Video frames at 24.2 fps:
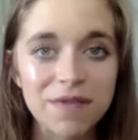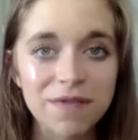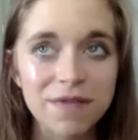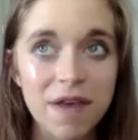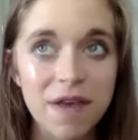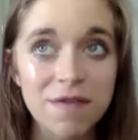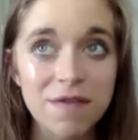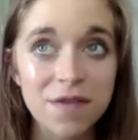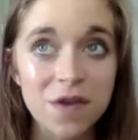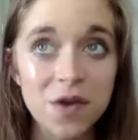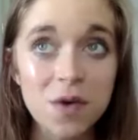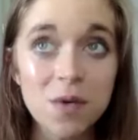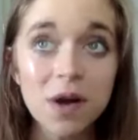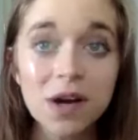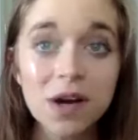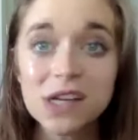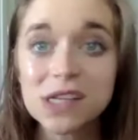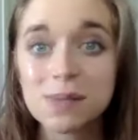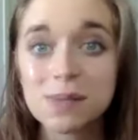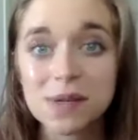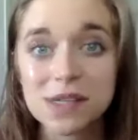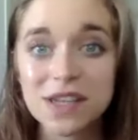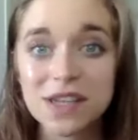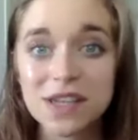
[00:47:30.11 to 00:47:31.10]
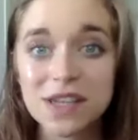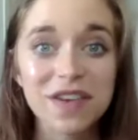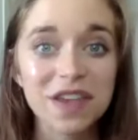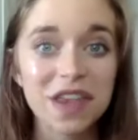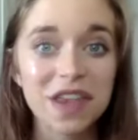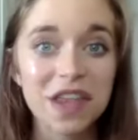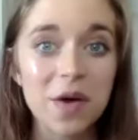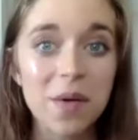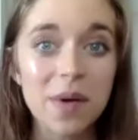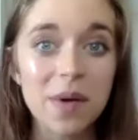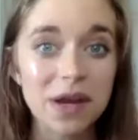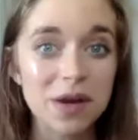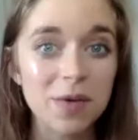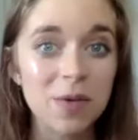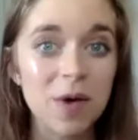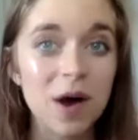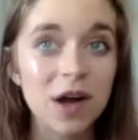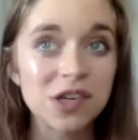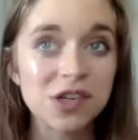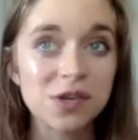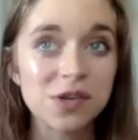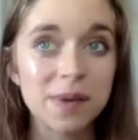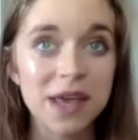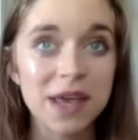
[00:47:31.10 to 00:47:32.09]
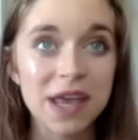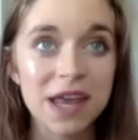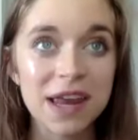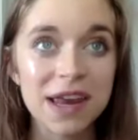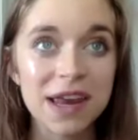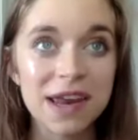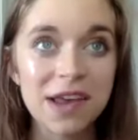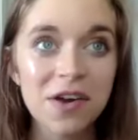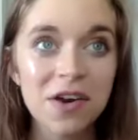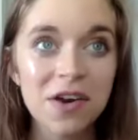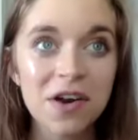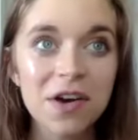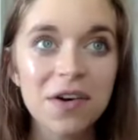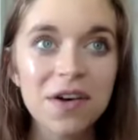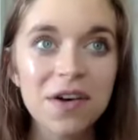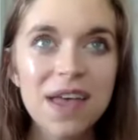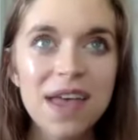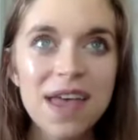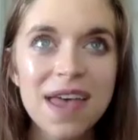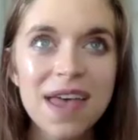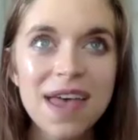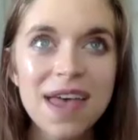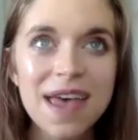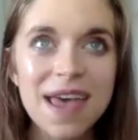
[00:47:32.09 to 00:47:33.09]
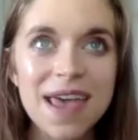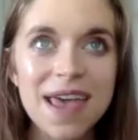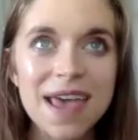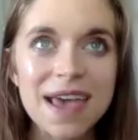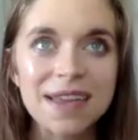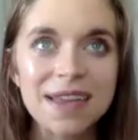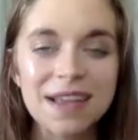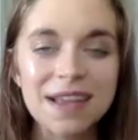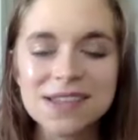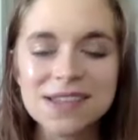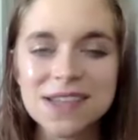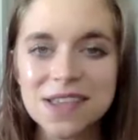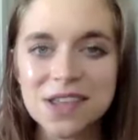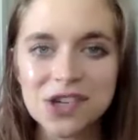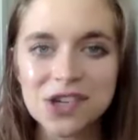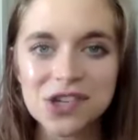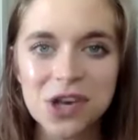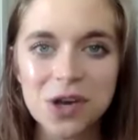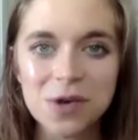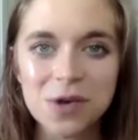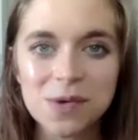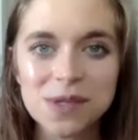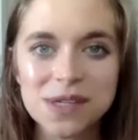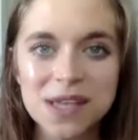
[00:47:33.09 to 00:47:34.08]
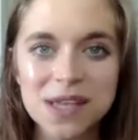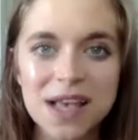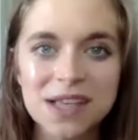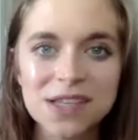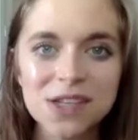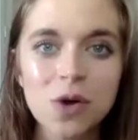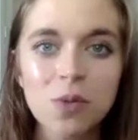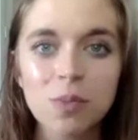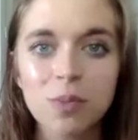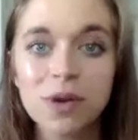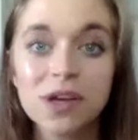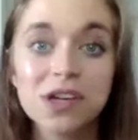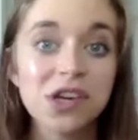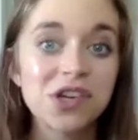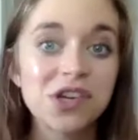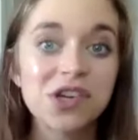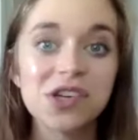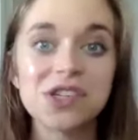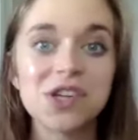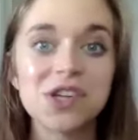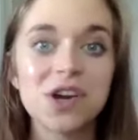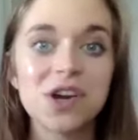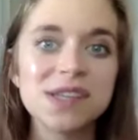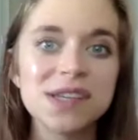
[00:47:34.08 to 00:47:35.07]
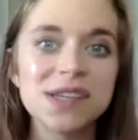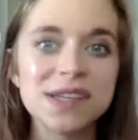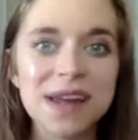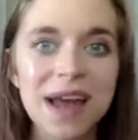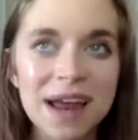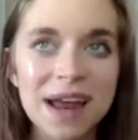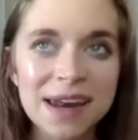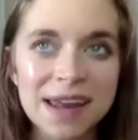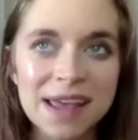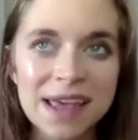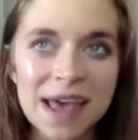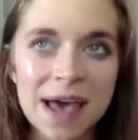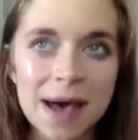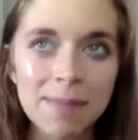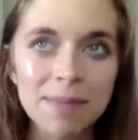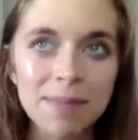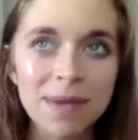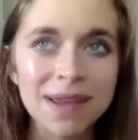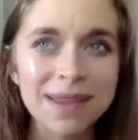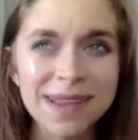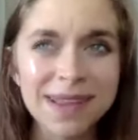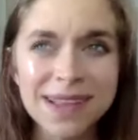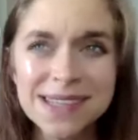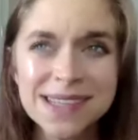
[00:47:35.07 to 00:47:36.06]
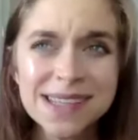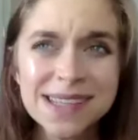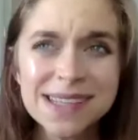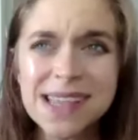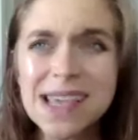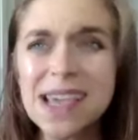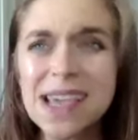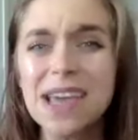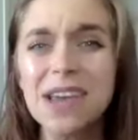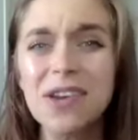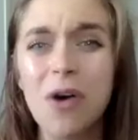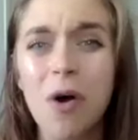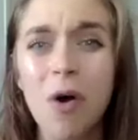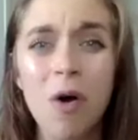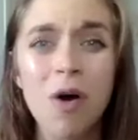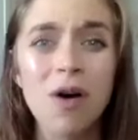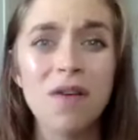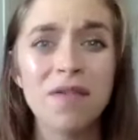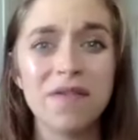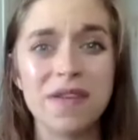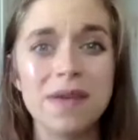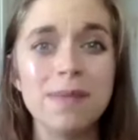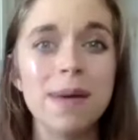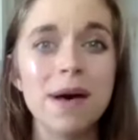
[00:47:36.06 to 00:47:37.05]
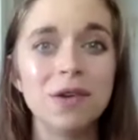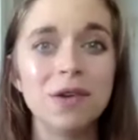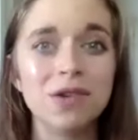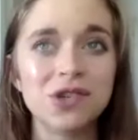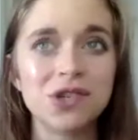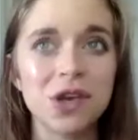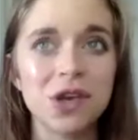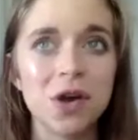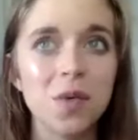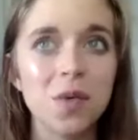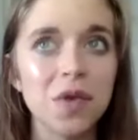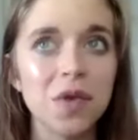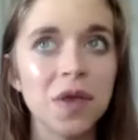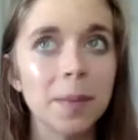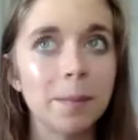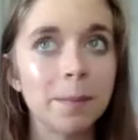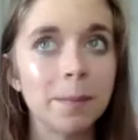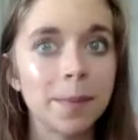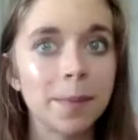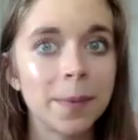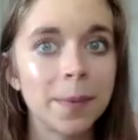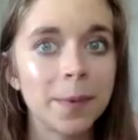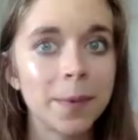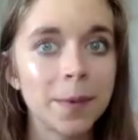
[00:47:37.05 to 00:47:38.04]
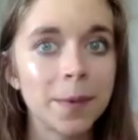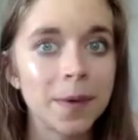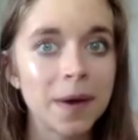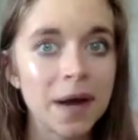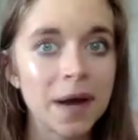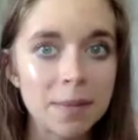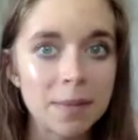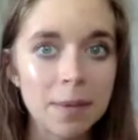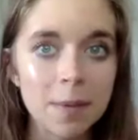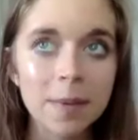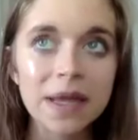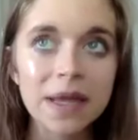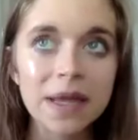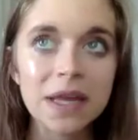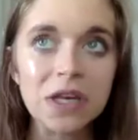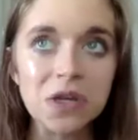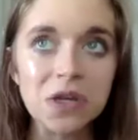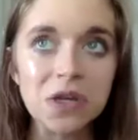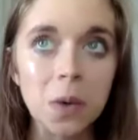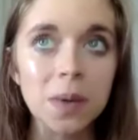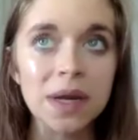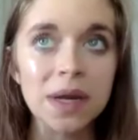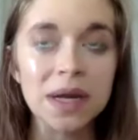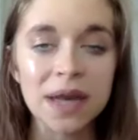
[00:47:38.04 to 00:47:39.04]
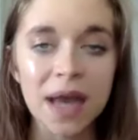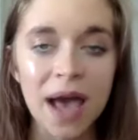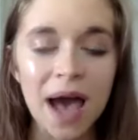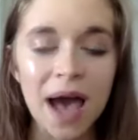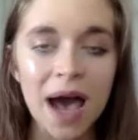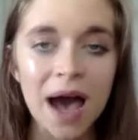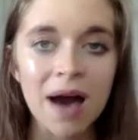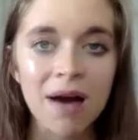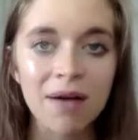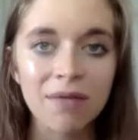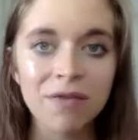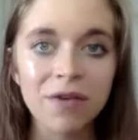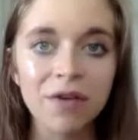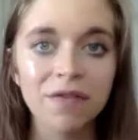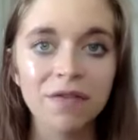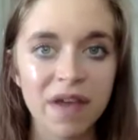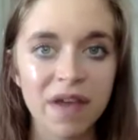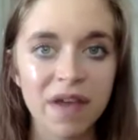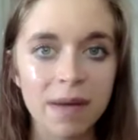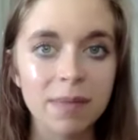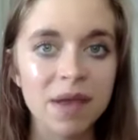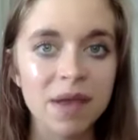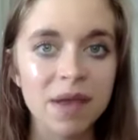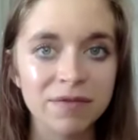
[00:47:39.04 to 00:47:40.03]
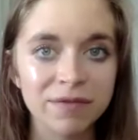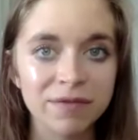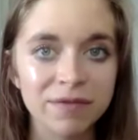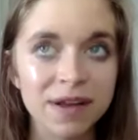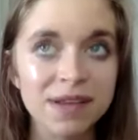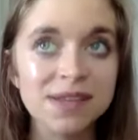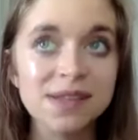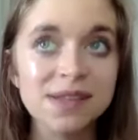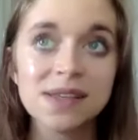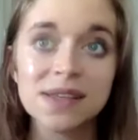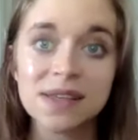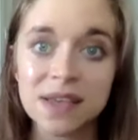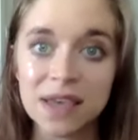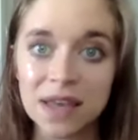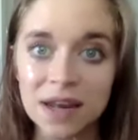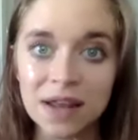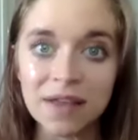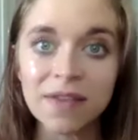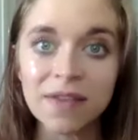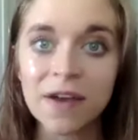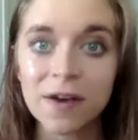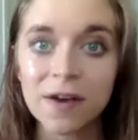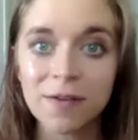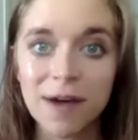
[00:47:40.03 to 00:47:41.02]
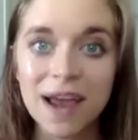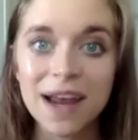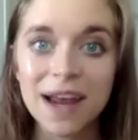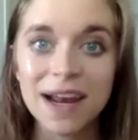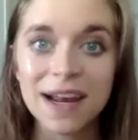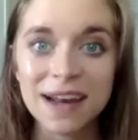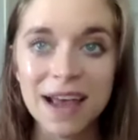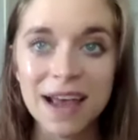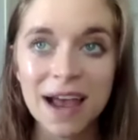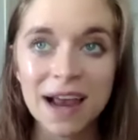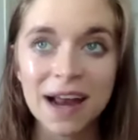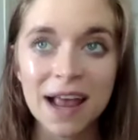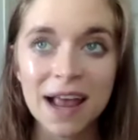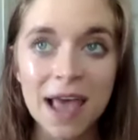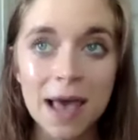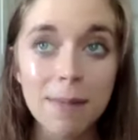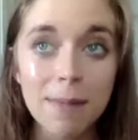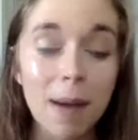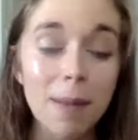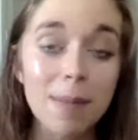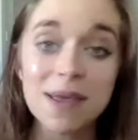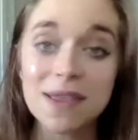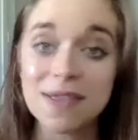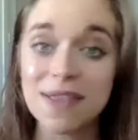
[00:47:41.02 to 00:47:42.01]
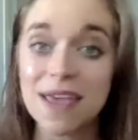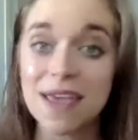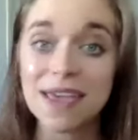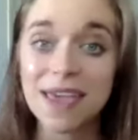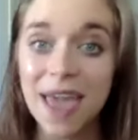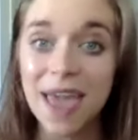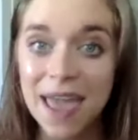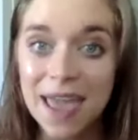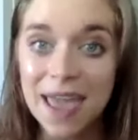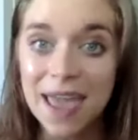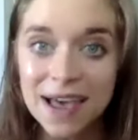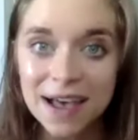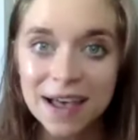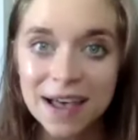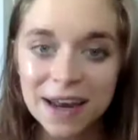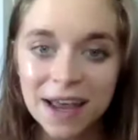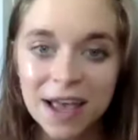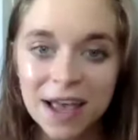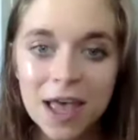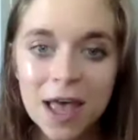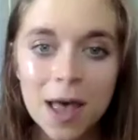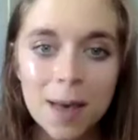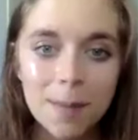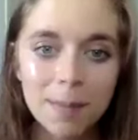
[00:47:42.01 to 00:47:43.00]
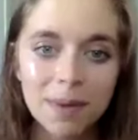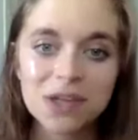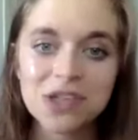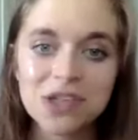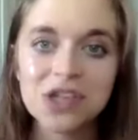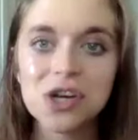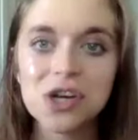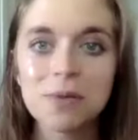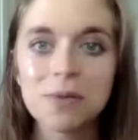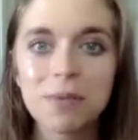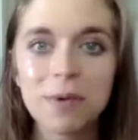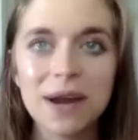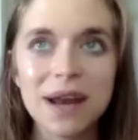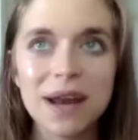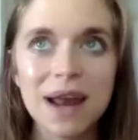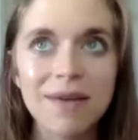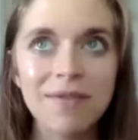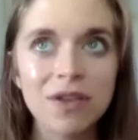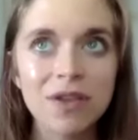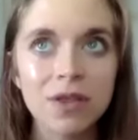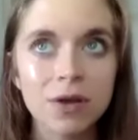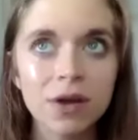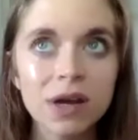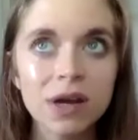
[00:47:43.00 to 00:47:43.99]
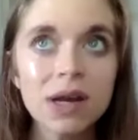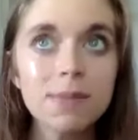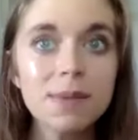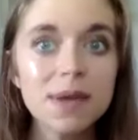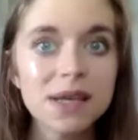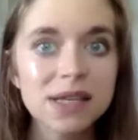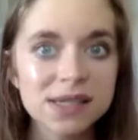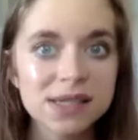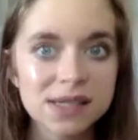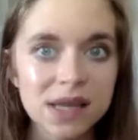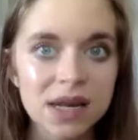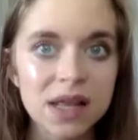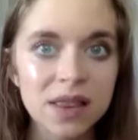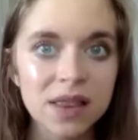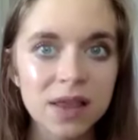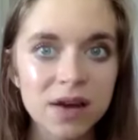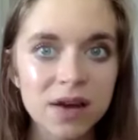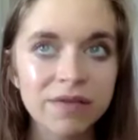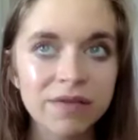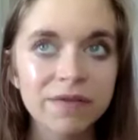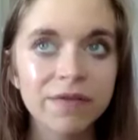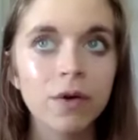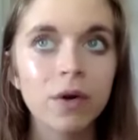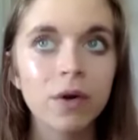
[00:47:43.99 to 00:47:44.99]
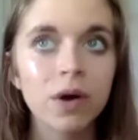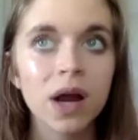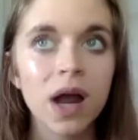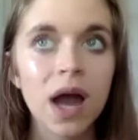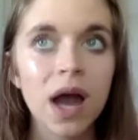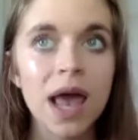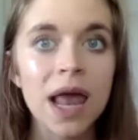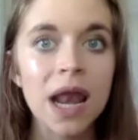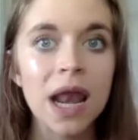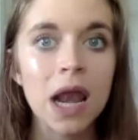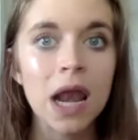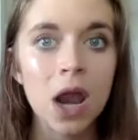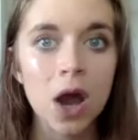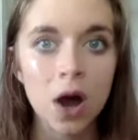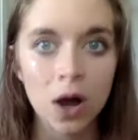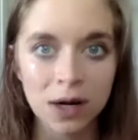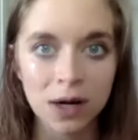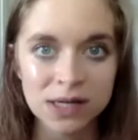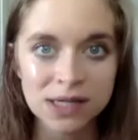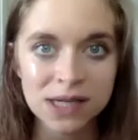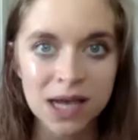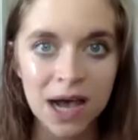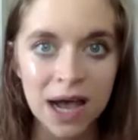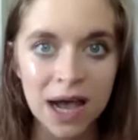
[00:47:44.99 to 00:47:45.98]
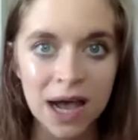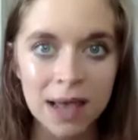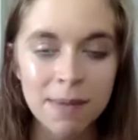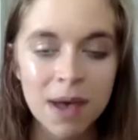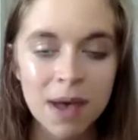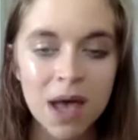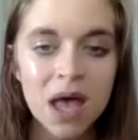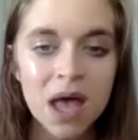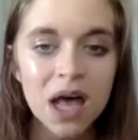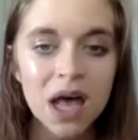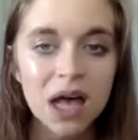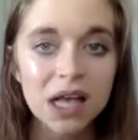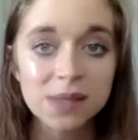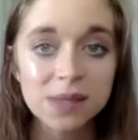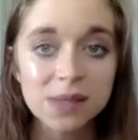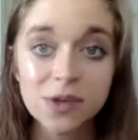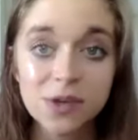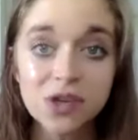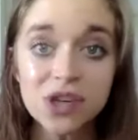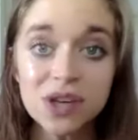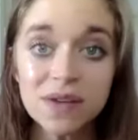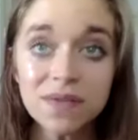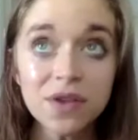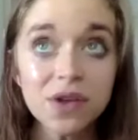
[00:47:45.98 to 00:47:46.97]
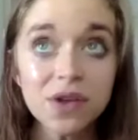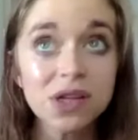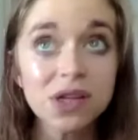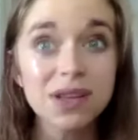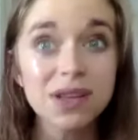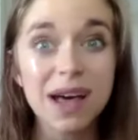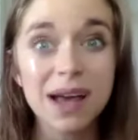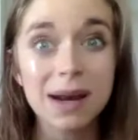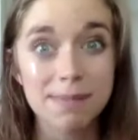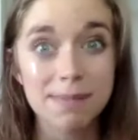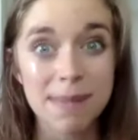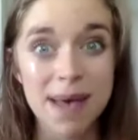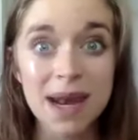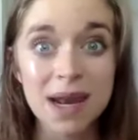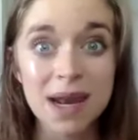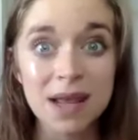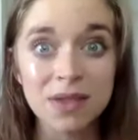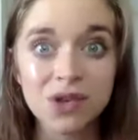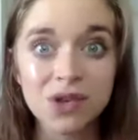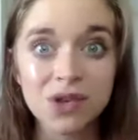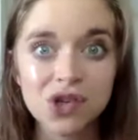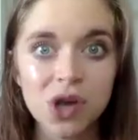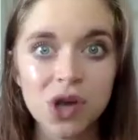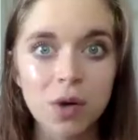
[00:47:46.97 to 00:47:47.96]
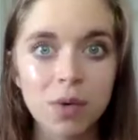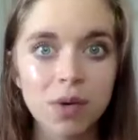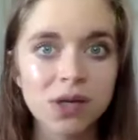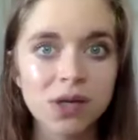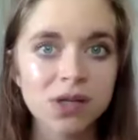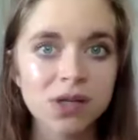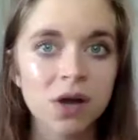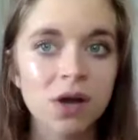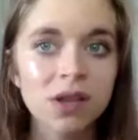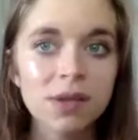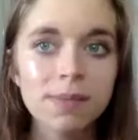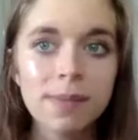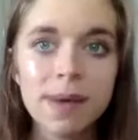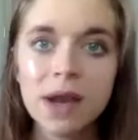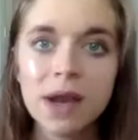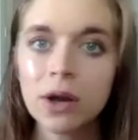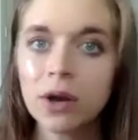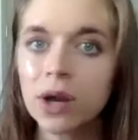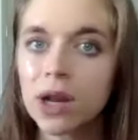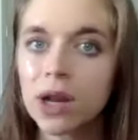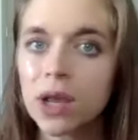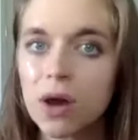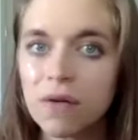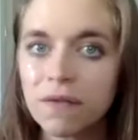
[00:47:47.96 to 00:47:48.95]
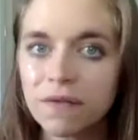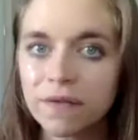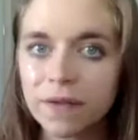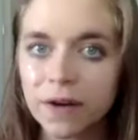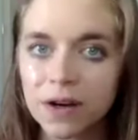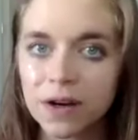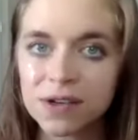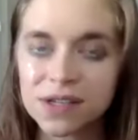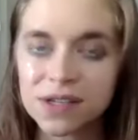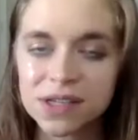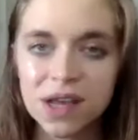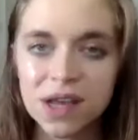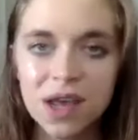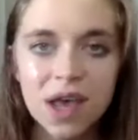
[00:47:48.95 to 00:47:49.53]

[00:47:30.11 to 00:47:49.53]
If you are specifically going to watch a bikini girl and let's say the show says, oh, prejudging starts at 9 a.m., unless it's like an all-female show, you probably don't need to have your family and friends getting there right at 9 a.m. I mean, they can, but to your point, Evan, they're going to be sitting there for a long time, especially if there's a lot of men in the show, because all the men are going to go first.